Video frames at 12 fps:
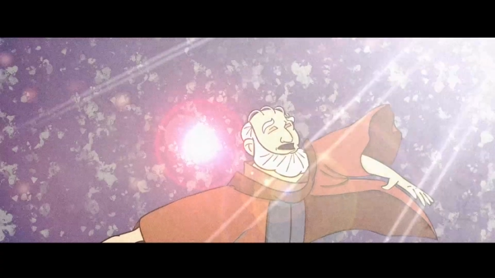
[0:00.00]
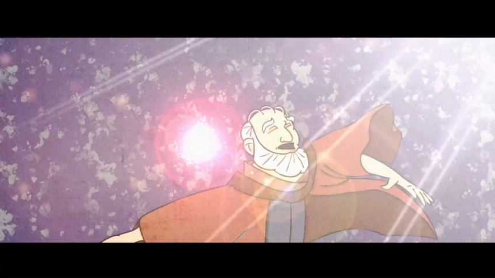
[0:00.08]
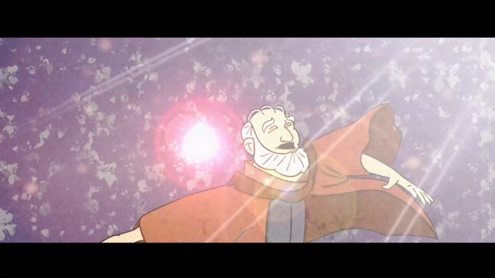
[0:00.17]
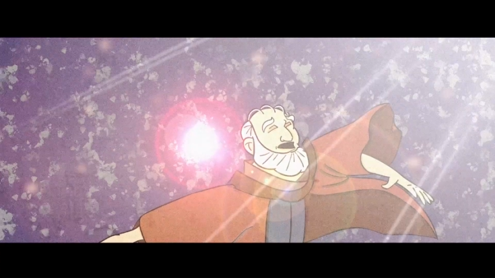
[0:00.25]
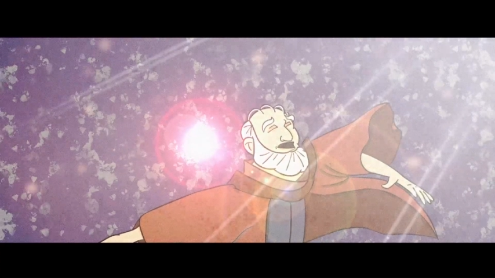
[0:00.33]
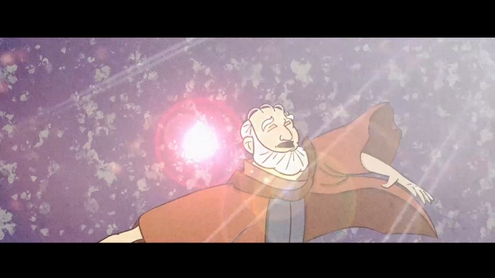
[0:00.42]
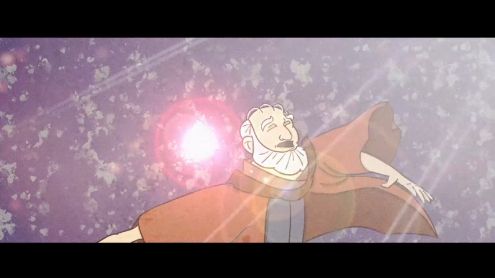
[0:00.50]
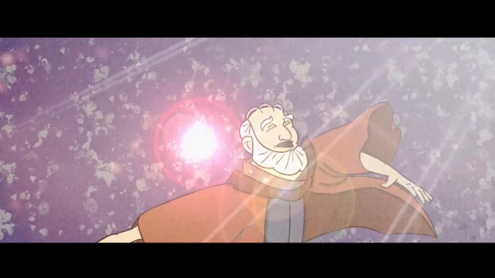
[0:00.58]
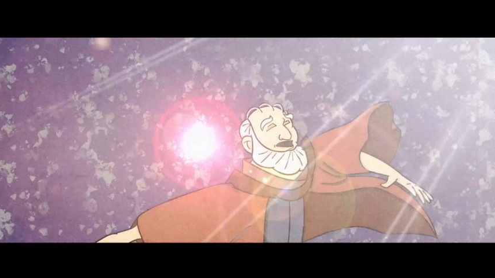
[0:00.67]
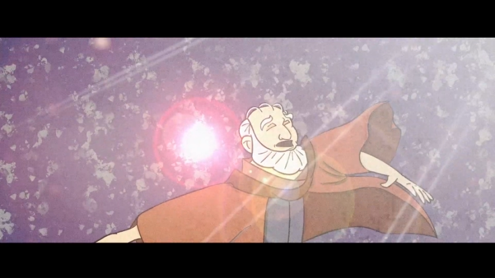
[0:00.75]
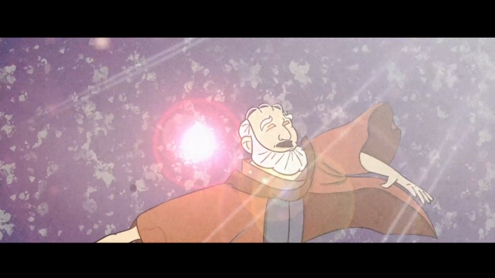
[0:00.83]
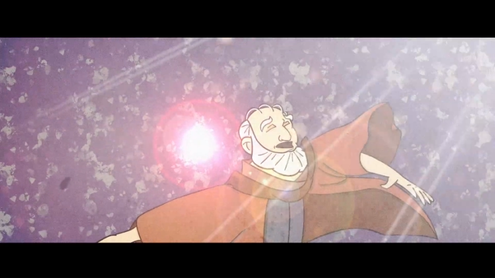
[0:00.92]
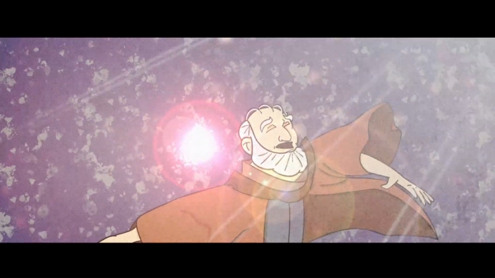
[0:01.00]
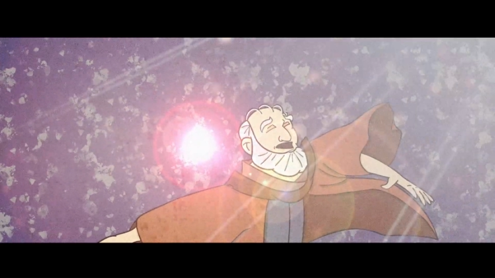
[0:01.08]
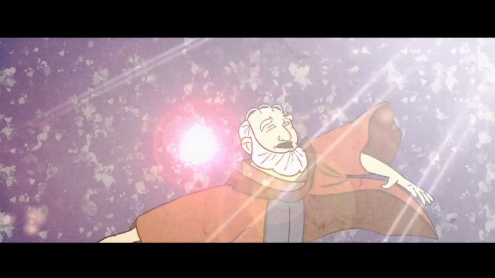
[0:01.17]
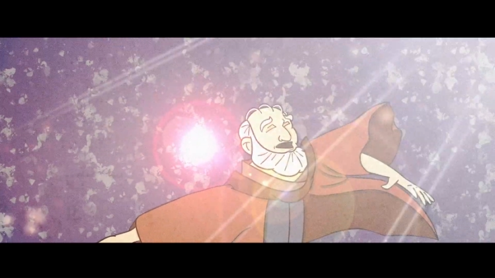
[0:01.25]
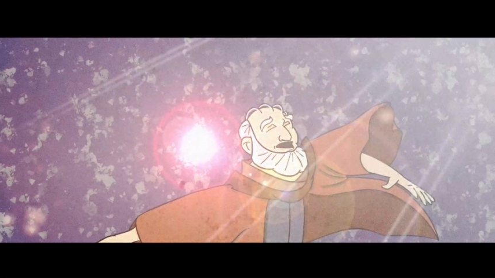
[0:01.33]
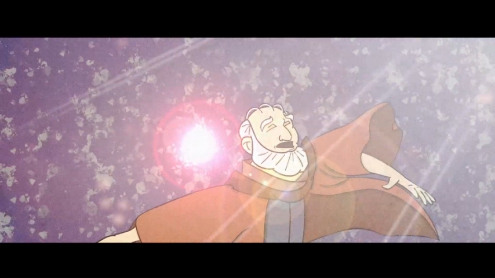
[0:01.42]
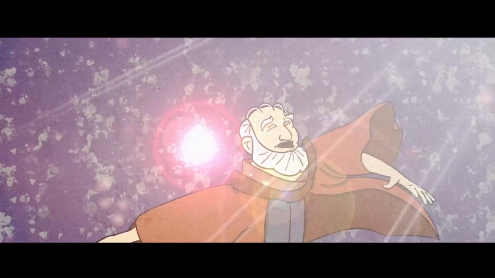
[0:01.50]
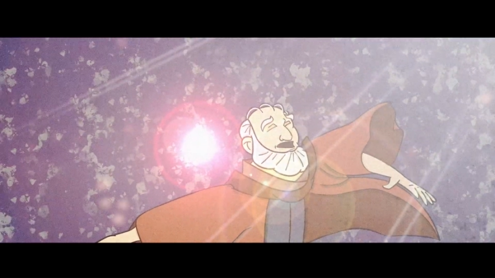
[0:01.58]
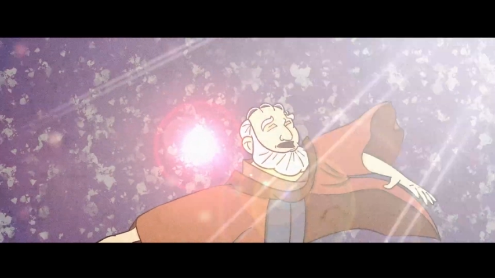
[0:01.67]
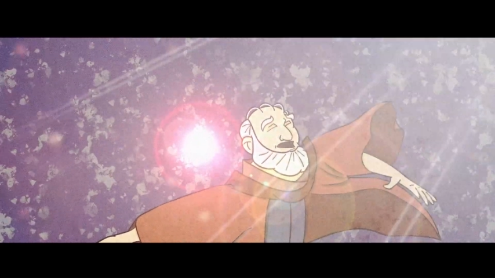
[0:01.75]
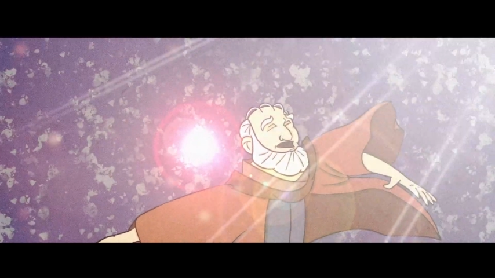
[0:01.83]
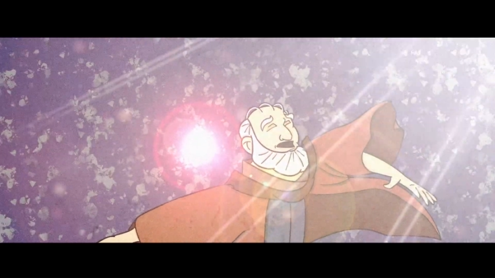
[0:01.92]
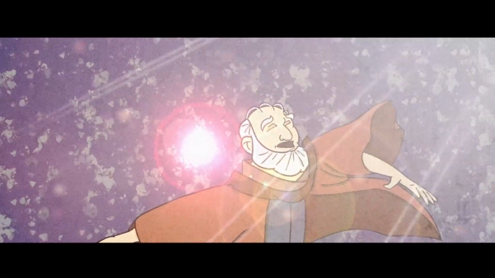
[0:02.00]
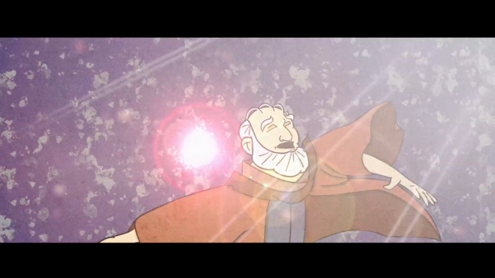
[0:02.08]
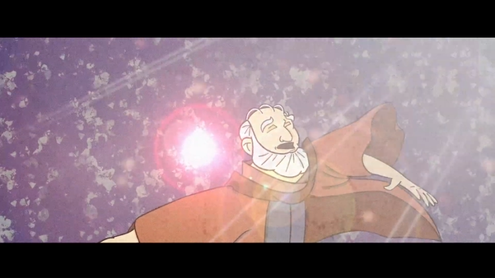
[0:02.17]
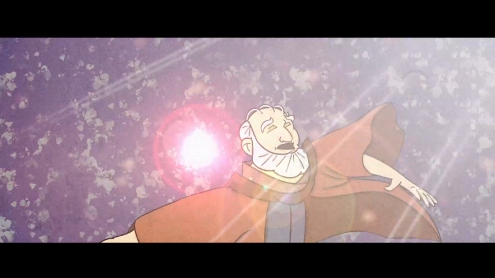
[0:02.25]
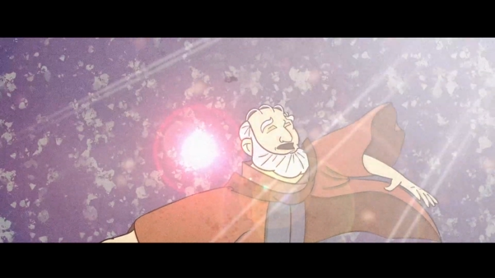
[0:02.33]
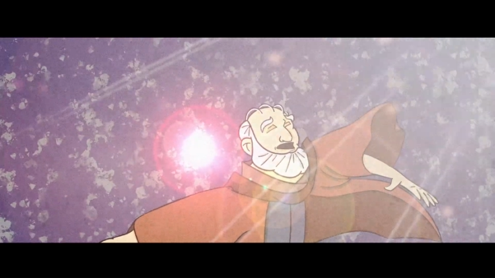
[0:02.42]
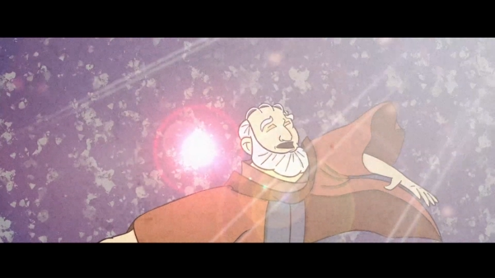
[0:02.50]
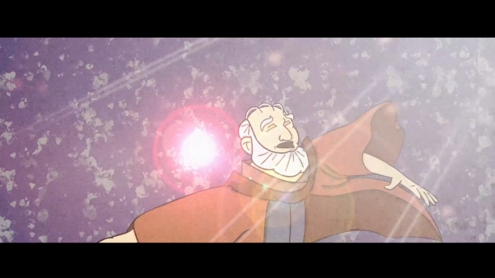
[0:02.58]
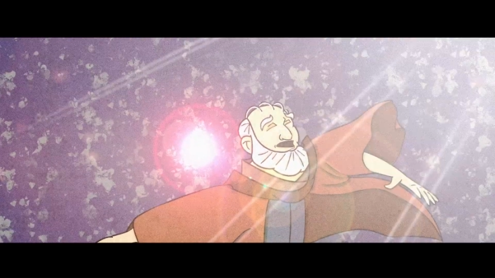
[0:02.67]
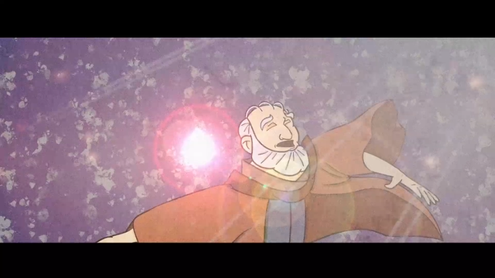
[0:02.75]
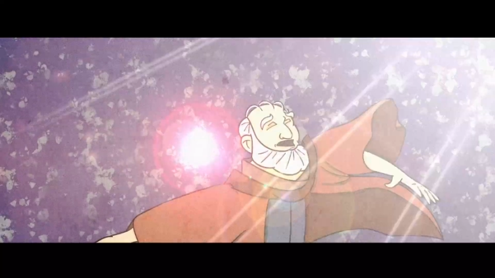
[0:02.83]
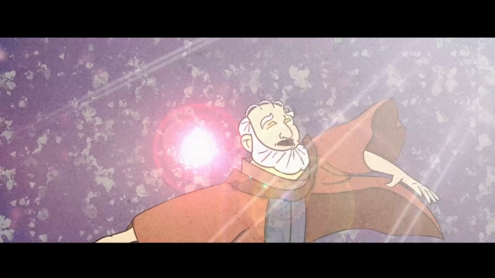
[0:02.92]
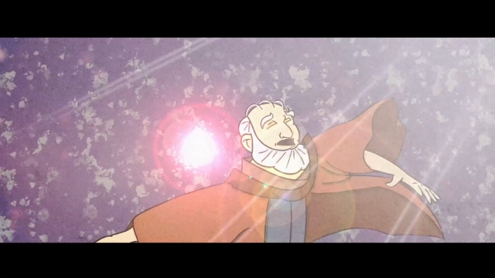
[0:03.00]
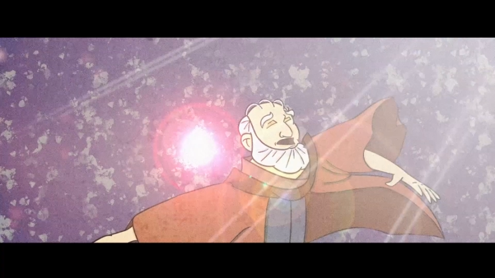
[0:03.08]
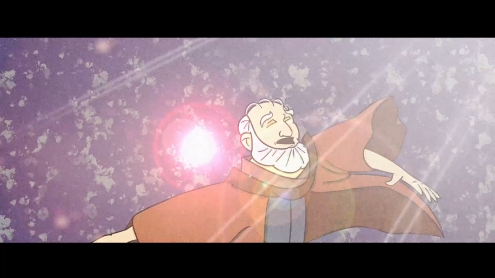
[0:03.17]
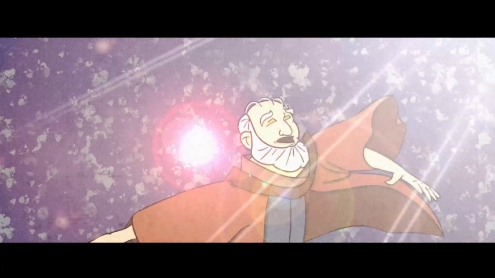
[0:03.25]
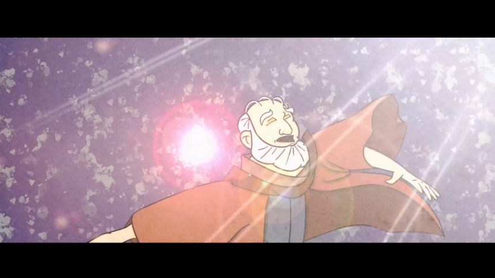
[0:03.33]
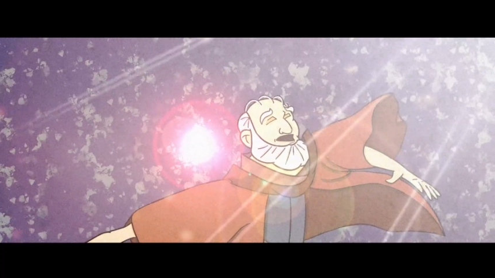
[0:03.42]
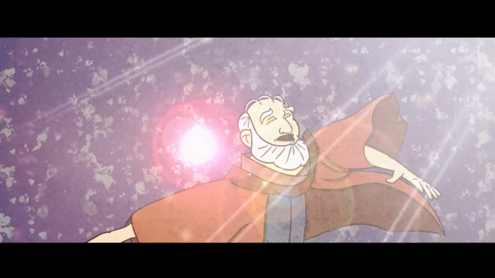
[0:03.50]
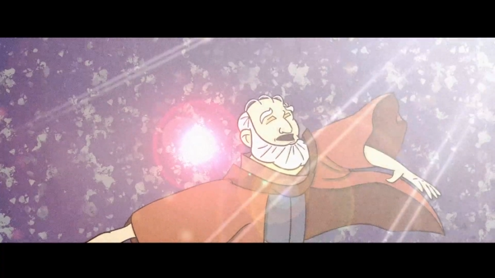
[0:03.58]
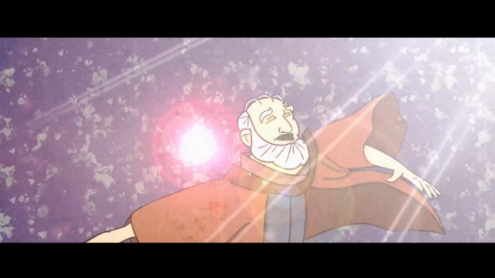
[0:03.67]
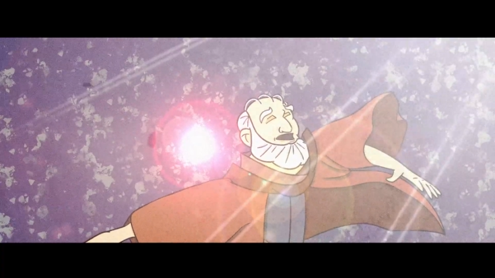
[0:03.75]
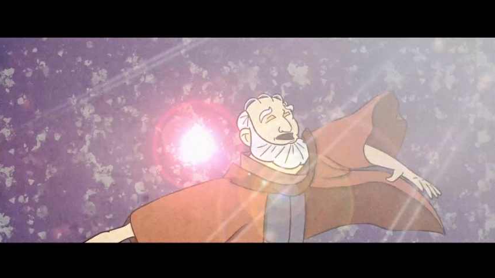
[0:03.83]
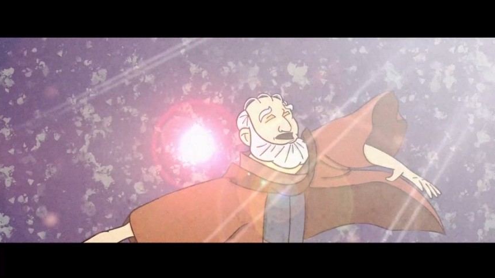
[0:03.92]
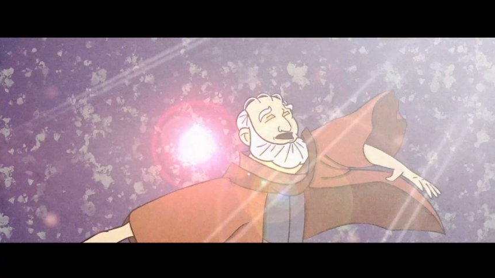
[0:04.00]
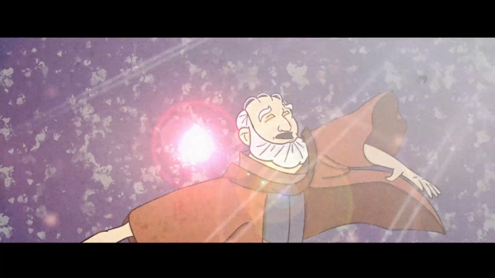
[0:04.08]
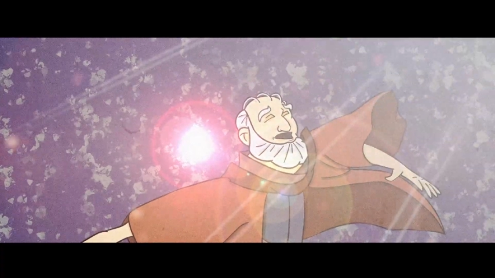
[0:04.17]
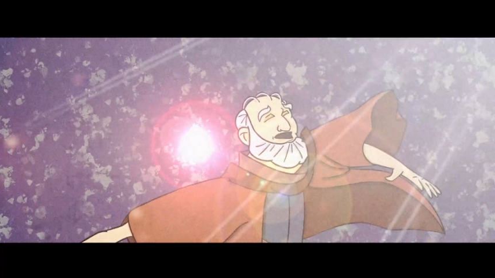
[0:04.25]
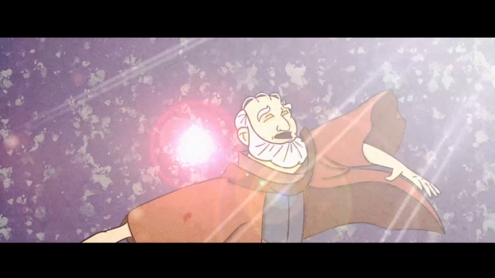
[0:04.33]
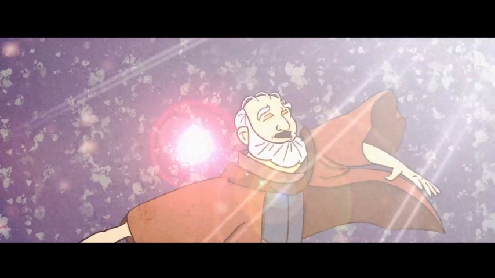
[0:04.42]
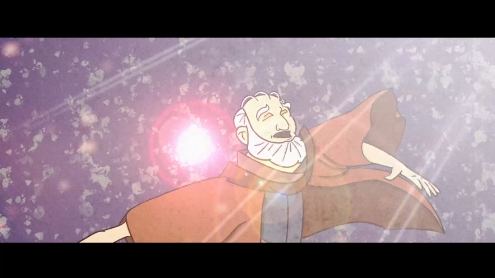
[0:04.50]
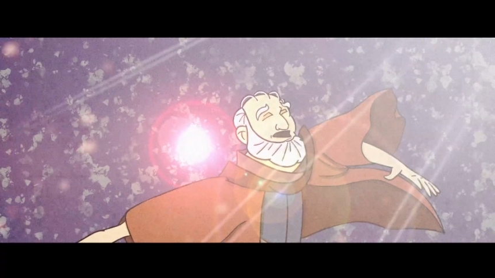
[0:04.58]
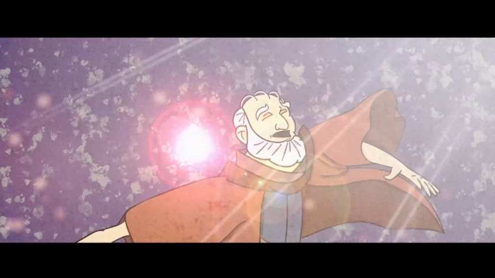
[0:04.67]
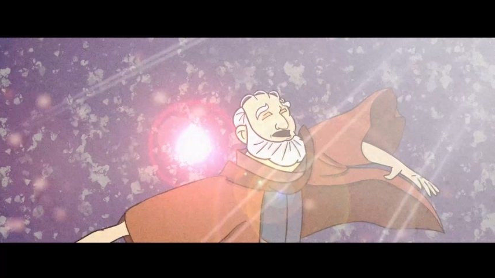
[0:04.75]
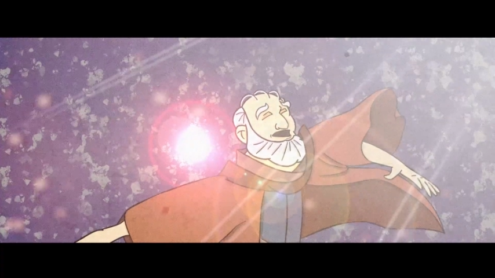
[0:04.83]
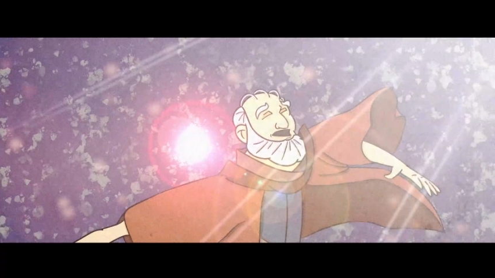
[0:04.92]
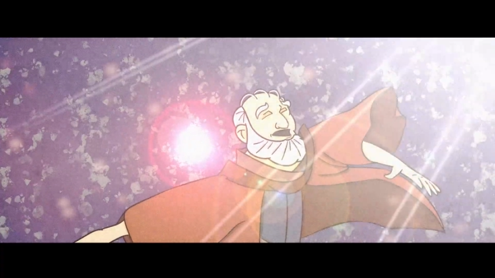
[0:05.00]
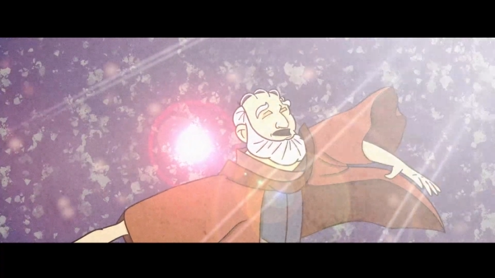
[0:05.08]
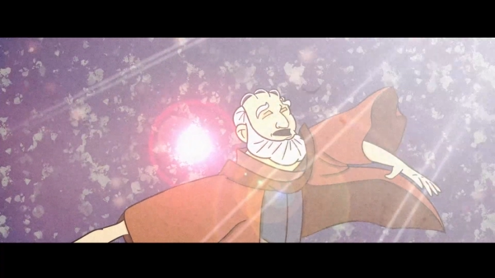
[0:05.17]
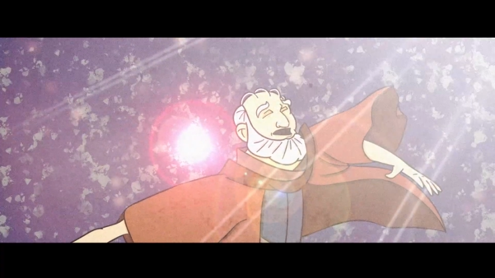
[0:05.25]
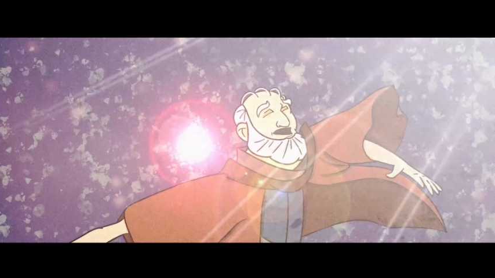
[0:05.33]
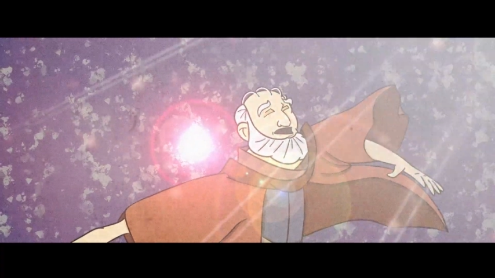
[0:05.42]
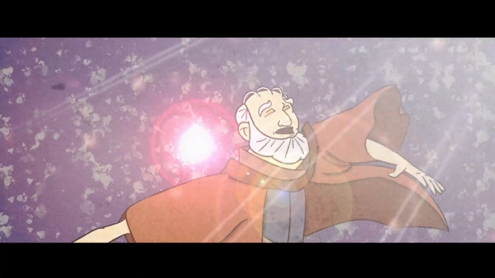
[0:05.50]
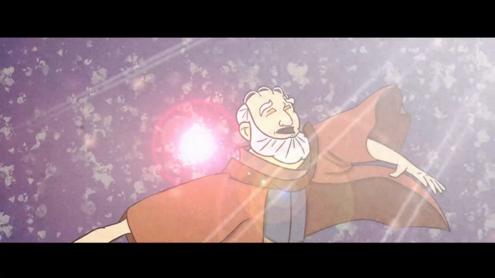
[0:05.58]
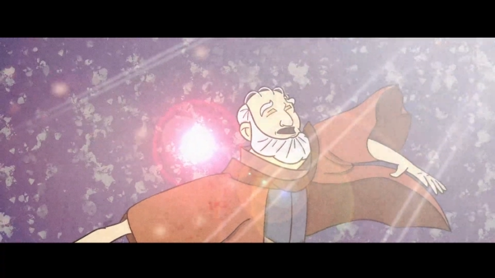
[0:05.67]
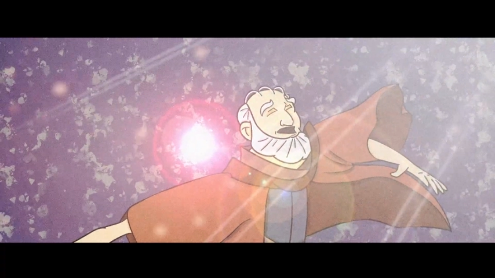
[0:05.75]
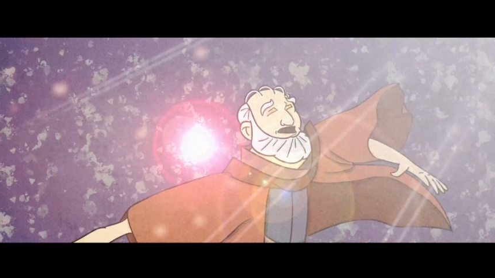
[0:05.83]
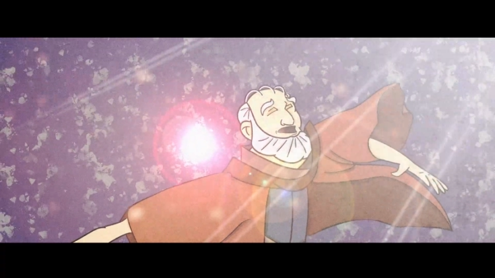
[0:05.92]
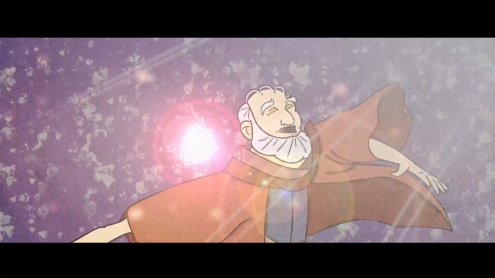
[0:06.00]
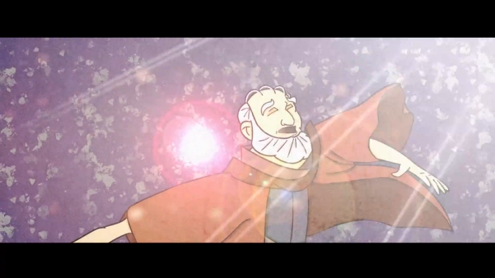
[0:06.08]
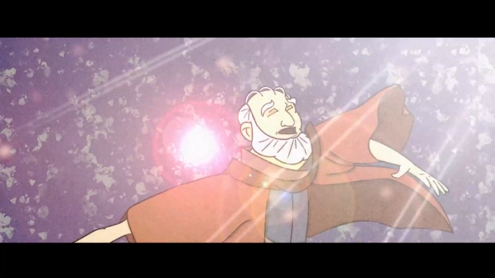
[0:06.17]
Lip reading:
(no speaker visible)